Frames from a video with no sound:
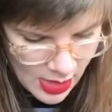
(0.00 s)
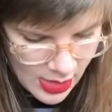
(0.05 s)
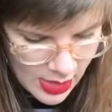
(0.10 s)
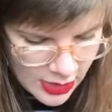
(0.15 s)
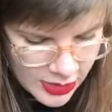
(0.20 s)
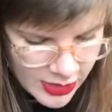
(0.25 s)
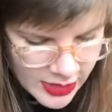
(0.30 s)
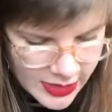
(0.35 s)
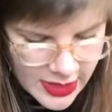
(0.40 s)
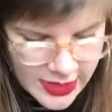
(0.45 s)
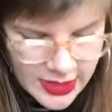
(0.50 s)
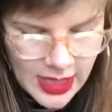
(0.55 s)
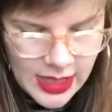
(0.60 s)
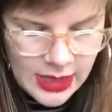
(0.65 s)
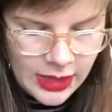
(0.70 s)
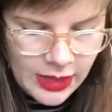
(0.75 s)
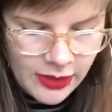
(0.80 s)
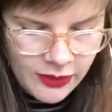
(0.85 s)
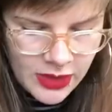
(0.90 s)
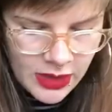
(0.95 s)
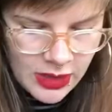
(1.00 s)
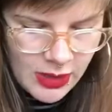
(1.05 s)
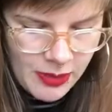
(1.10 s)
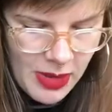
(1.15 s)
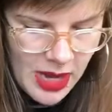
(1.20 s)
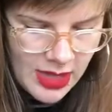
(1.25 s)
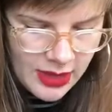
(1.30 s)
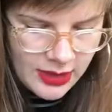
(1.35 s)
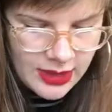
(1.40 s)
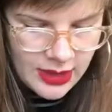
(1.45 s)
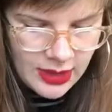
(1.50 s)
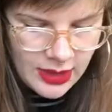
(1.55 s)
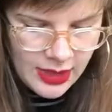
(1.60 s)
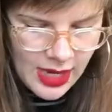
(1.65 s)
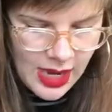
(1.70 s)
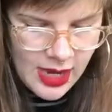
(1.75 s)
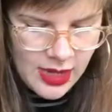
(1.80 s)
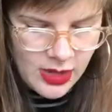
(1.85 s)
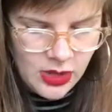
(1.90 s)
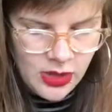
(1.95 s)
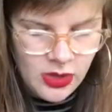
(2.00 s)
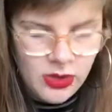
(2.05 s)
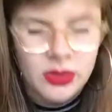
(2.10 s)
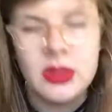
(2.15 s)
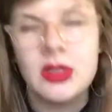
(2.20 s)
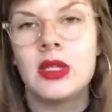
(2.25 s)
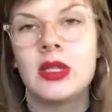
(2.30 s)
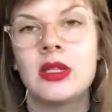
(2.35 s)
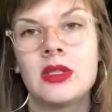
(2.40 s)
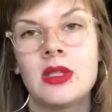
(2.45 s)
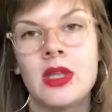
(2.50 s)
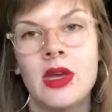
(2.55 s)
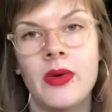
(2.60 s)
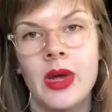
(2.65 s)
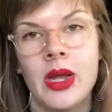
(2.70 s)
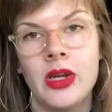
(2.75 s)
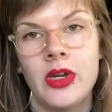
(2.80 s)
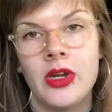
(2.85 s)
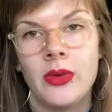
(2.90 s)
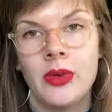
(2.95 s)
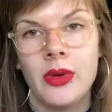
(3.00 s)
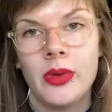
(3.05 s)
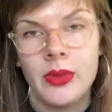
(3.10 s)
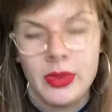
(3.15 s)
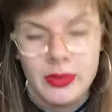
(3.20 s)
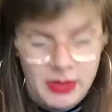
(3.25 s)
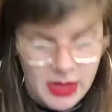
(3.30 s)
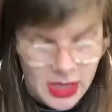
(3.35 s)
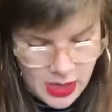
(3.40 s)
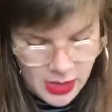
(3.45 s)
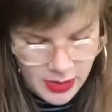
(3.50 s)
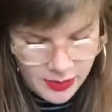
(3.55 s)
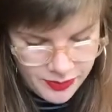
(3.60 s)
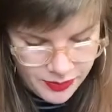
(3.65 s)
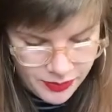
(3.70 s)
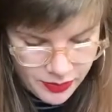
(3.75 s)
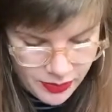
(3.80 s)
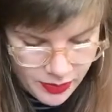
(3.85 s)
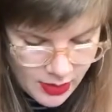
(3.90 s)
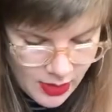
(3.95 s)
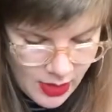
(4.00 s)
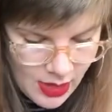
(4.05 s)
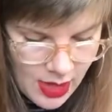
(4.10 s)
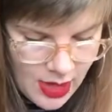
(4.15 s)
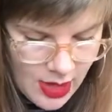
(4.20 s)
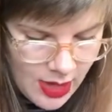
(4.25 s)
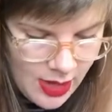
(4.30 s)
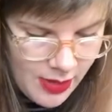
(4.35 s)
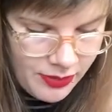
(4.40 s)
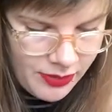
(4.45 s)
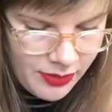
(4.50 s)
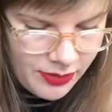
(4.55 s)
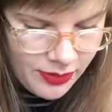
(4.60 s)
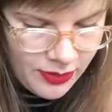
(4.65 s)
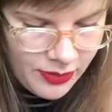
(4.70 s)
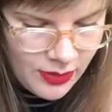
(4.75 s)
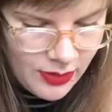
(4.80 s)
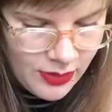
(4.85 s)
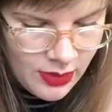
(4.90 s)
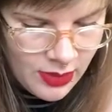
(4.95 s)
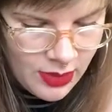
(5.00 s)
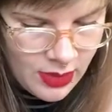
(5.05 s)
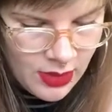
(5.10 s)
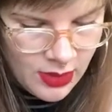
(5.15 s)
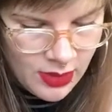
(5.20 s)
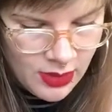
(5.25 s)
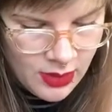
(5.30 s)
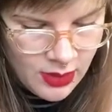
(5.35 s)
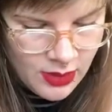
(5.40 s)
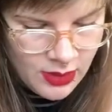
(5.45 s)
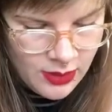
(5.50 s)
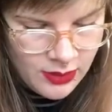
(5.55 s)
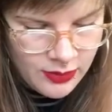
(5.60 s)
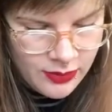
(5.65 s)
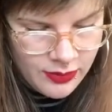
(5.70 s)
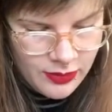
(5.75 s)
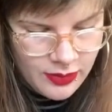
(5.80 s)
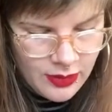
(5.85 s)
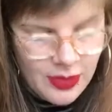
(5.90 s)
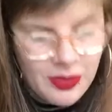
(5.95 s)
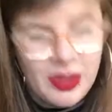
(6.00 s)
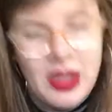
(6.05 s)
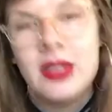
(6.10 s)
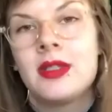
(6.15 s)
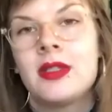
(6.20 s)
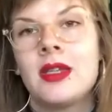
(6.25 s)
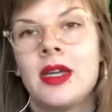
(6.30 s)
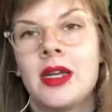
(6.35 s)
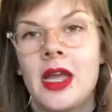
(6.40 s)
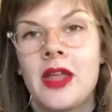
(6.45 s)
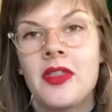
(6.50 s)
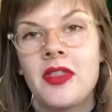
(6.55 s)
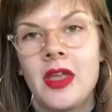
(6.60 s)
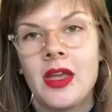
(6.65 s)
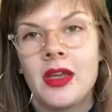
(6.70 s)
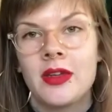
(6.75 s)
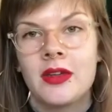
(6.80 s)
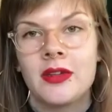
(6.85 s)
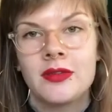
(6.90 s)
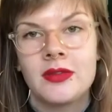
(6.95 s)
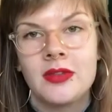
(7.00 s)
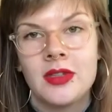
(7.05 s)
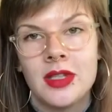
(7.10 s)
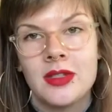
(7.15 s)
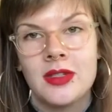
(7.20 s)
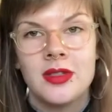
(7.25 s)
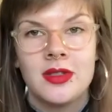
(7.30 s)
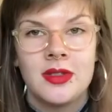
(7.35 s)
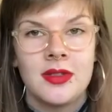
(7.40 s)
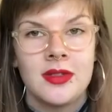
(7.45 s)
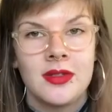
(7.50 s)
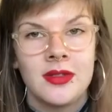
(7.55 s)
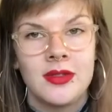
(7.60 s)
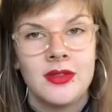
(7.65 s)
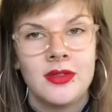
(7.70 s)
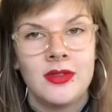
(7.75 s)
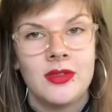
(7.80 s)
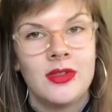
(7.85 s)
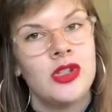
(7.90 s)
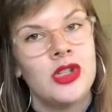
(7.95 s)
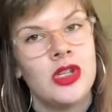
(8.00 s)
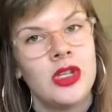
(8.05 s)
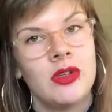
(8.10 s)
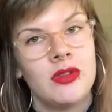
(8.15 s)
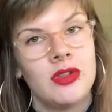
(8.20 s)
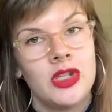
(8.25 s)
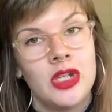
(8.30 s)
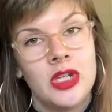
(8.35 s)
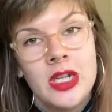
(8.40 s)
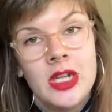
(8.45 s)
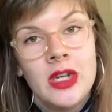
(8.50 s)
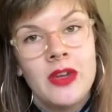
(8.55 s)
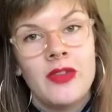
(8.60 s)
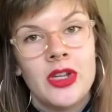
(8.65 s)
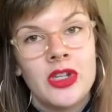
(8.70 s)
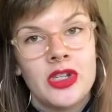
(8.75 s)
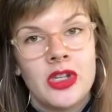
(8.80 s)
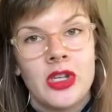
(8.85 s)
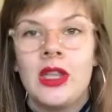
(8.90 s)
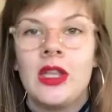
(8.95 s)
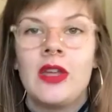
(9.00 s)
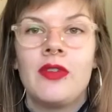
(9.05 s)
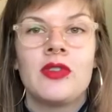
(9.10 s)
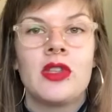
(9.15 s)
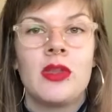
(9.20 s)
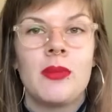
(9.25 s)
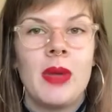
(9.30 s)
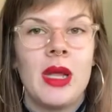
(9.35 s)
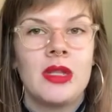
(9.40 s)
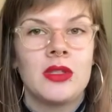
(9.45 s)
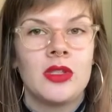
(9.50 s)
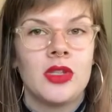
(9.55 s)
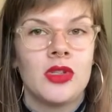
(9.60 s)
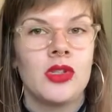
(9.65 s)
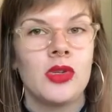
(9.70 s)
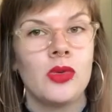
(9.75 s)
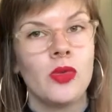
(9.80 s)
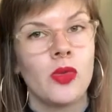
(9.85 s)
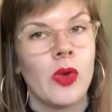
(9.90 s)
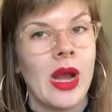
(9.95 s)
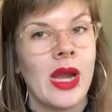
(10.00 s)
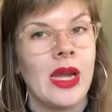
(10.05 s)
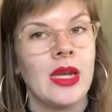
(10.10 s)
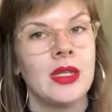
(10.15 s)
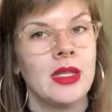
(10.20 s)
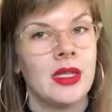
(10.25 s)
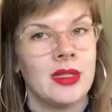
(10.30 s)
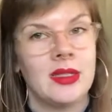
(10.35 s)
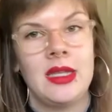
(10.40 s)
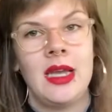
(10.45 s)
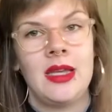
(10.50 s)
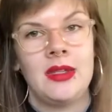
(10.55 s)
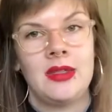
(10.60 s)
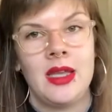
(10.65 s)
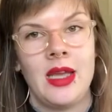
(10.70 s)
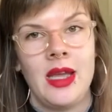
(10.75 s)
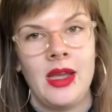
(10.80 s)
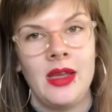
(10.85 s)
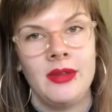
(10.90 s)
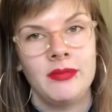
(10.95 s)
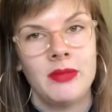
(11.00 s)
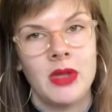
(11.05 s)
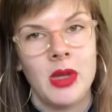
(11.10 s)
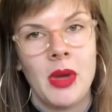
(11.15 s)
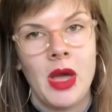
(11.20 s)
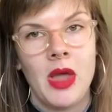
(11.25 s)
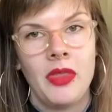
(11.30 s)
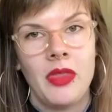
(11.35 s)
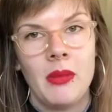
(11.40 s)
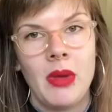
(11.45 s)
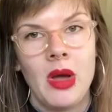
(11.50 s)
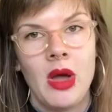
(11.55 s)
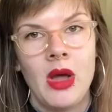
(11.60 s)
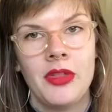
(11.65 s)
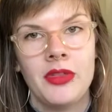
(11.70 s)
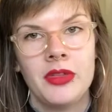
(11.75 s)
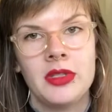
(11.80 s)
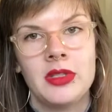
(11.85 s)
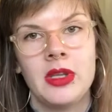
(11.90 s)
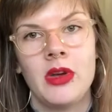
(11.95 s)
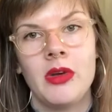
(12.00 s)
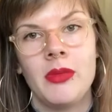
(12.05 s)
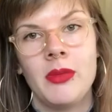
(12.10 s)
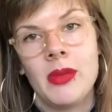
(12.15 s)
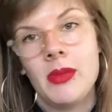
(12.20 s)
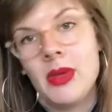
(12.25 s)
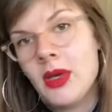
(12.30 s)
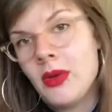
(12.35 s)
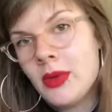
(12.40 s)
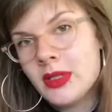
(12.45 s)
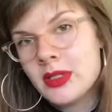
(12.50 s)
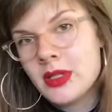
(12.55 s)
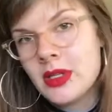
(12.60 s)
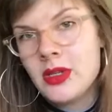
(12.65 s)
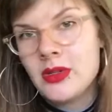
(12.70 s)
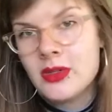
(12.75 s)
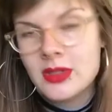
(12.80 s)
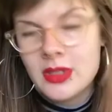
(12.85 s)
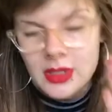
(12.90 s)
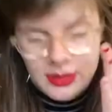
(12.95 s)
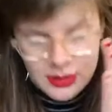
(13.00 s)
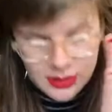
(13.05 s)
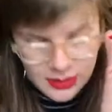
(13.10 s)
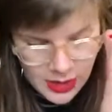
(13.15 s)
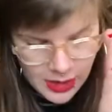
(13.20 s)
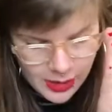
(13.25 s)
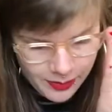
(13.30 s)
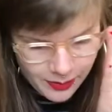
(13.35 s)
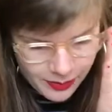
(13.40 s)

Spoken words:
She says, I lifted the pencil again, useless though I knew it would be. And that's, again, like this, she did eventually lift the pencil to write this essay about the moth, so maybe it wasn't useless, right?